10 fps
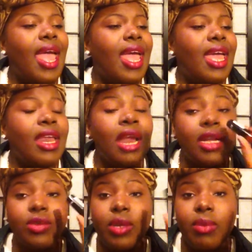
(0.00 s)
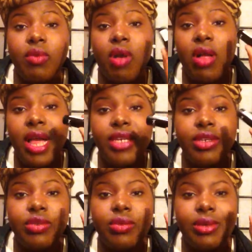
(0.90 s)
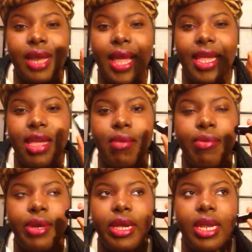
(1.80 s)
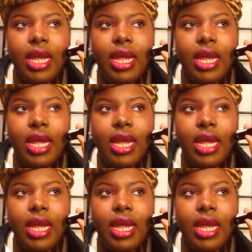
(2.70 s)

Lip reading: and don't get me wrong, I do like it, but